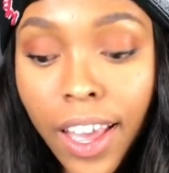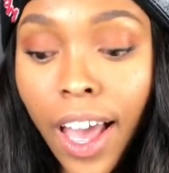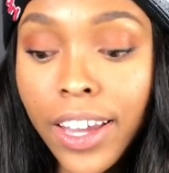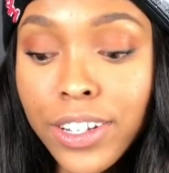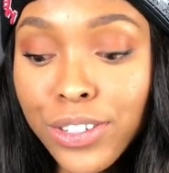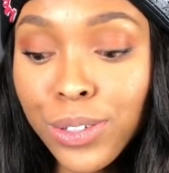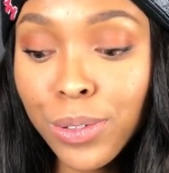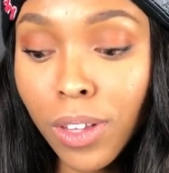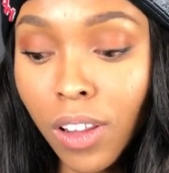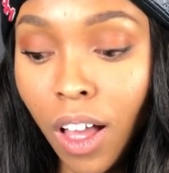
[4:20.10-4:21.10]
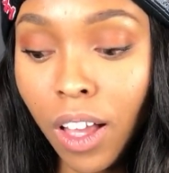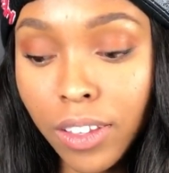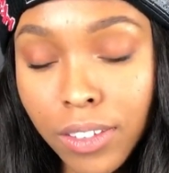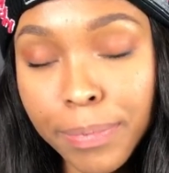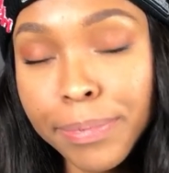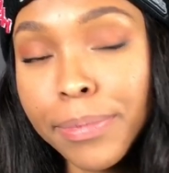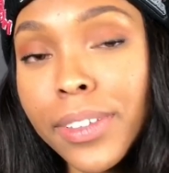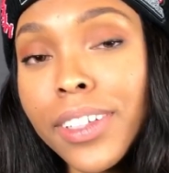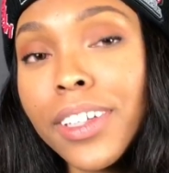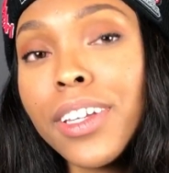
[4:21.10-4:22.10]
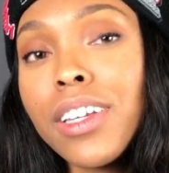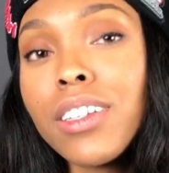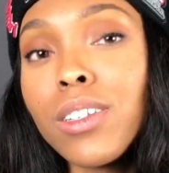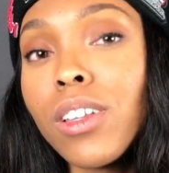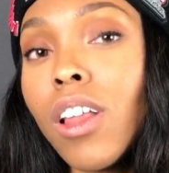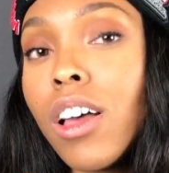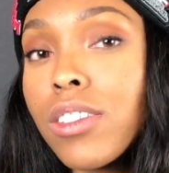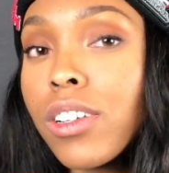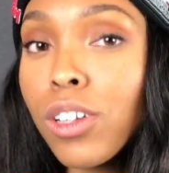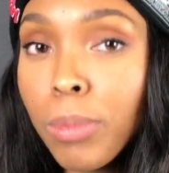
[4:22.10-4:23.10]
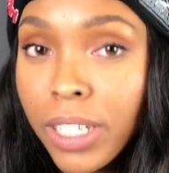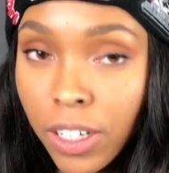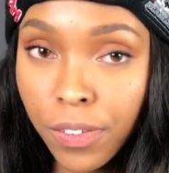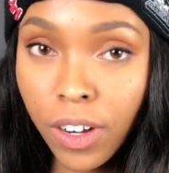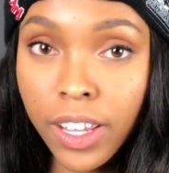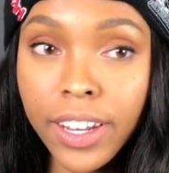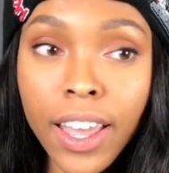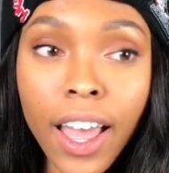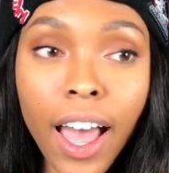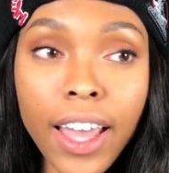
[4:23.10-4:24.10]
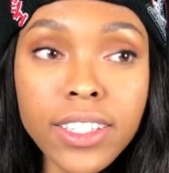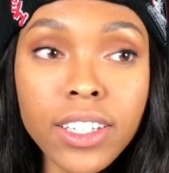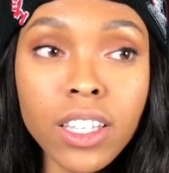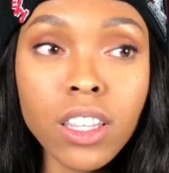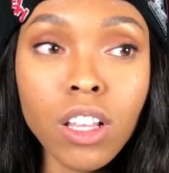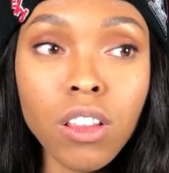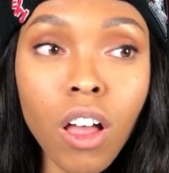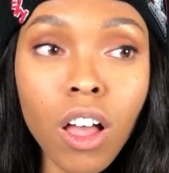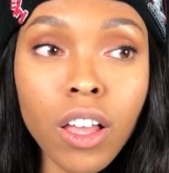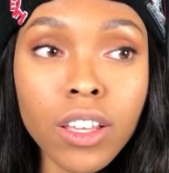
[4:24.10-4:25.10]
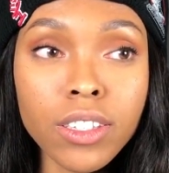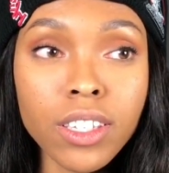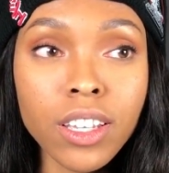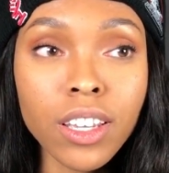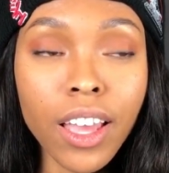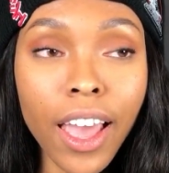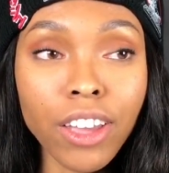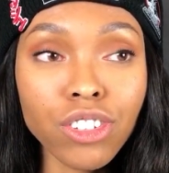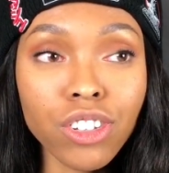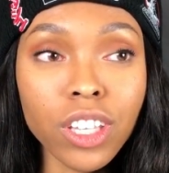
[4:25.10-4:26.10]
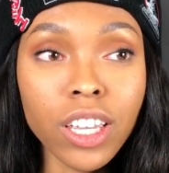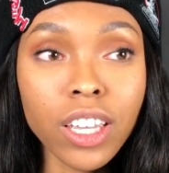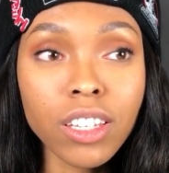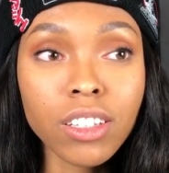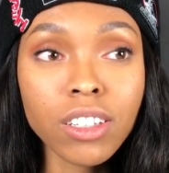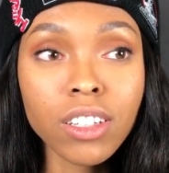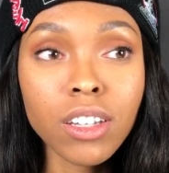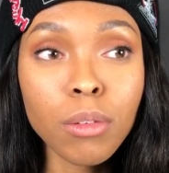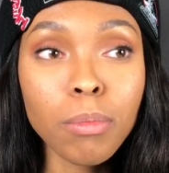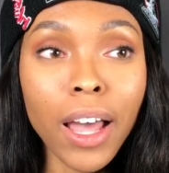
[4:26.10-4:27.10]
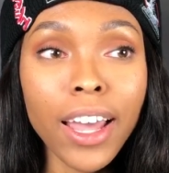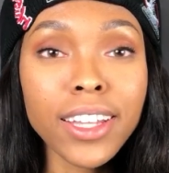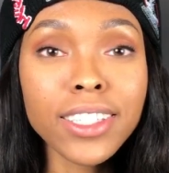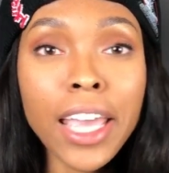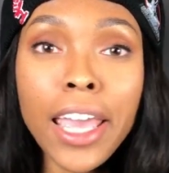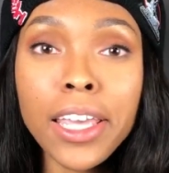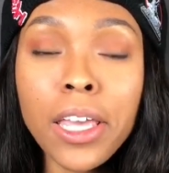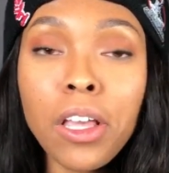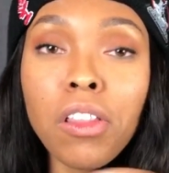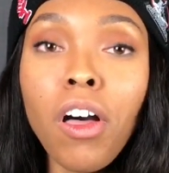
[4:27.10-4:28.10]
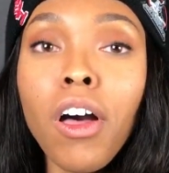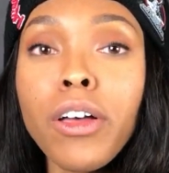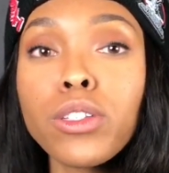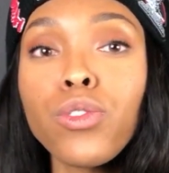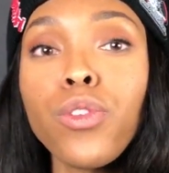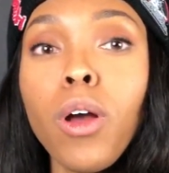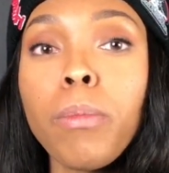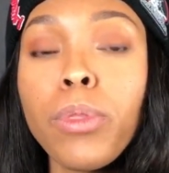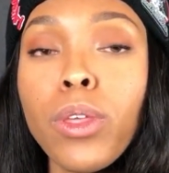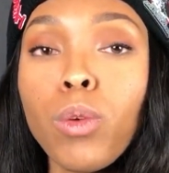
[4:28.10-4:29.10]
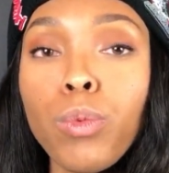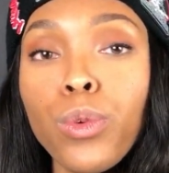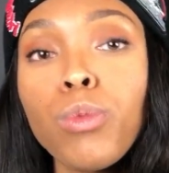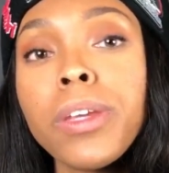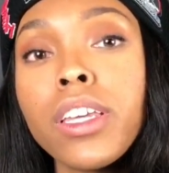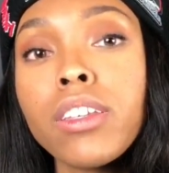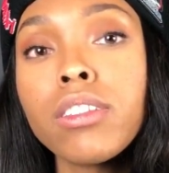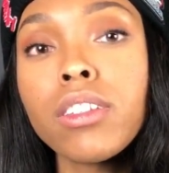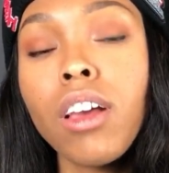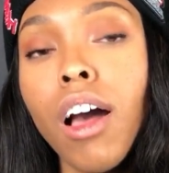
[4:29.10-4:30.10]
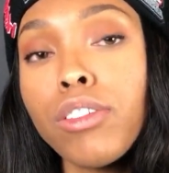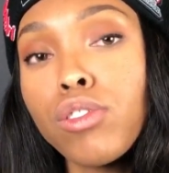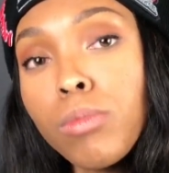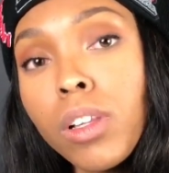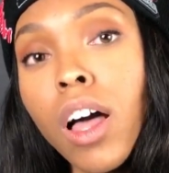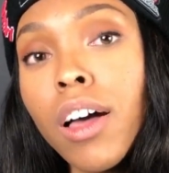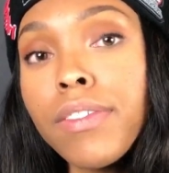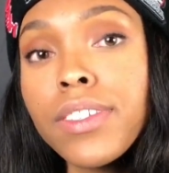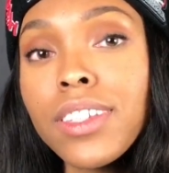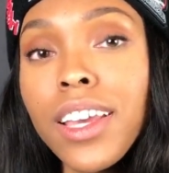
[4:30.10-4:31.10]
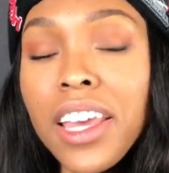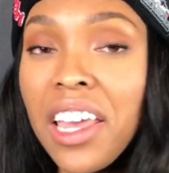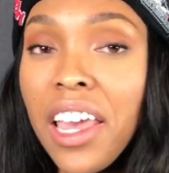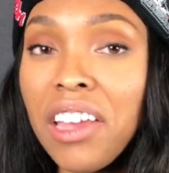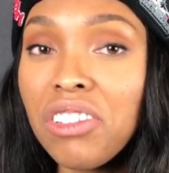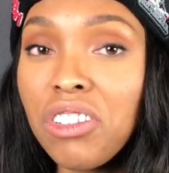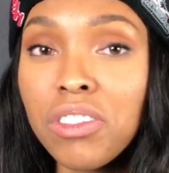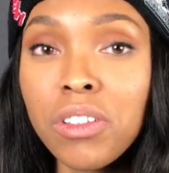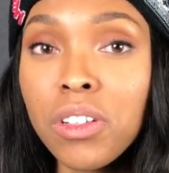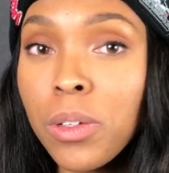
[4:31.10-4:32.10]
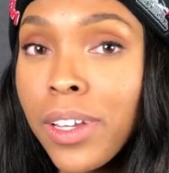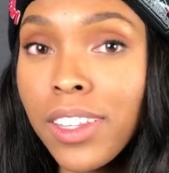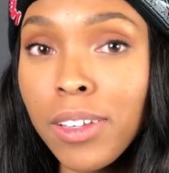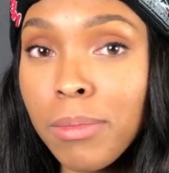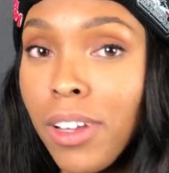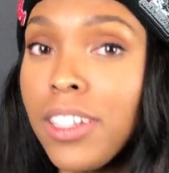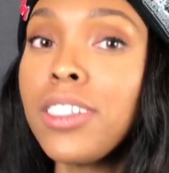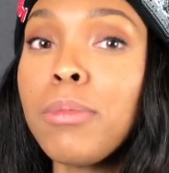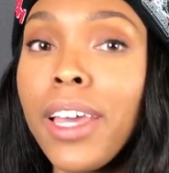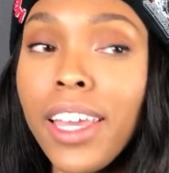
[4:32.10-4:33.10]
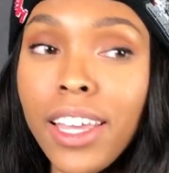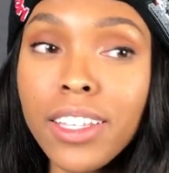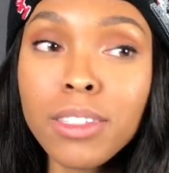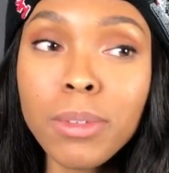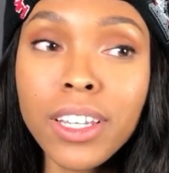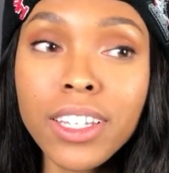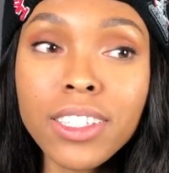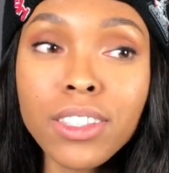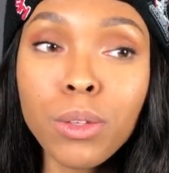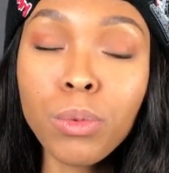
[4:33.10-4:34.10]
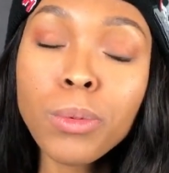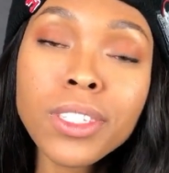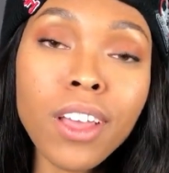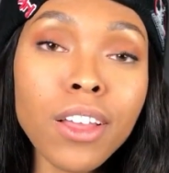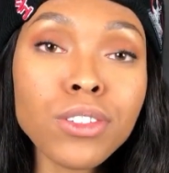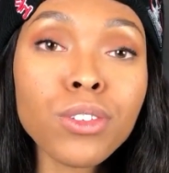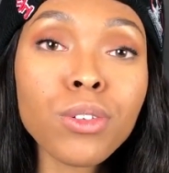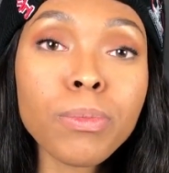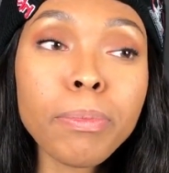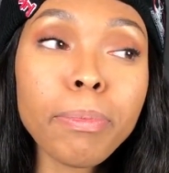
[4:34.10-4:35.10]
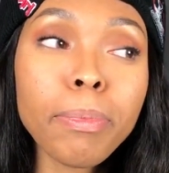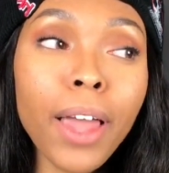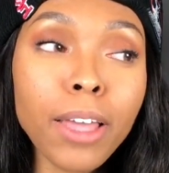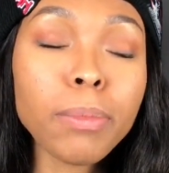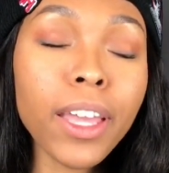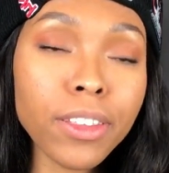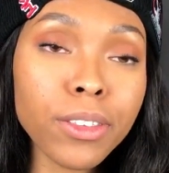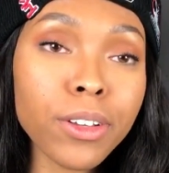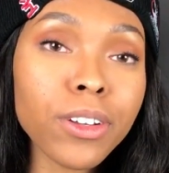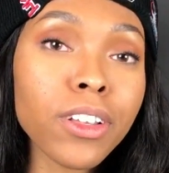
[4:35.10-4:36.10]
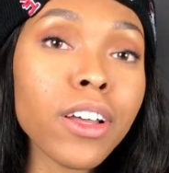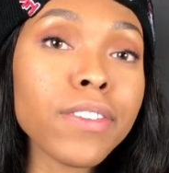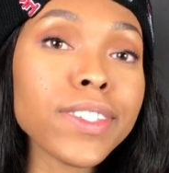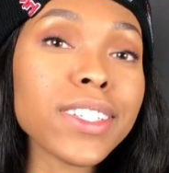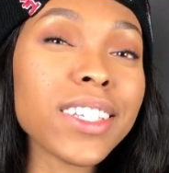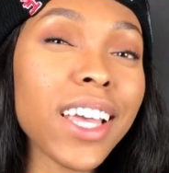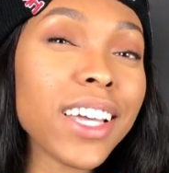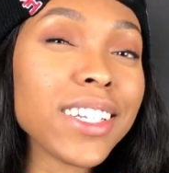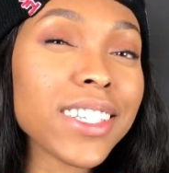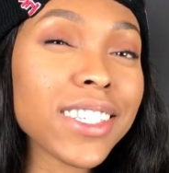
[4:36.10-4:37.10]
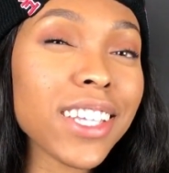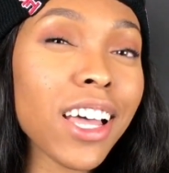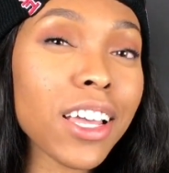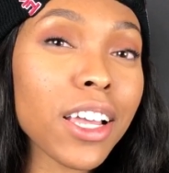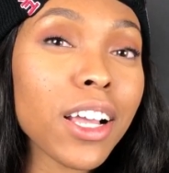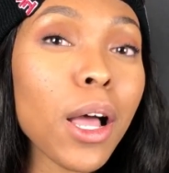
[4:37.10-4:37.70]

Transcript: How did you do the claws? So the claws are a little bit different. I did the claws actually by taking claws from the Ruby's costume gloves and just gluing them onto my hands, because the Ruby's costume Black Panther gloves kind of suck.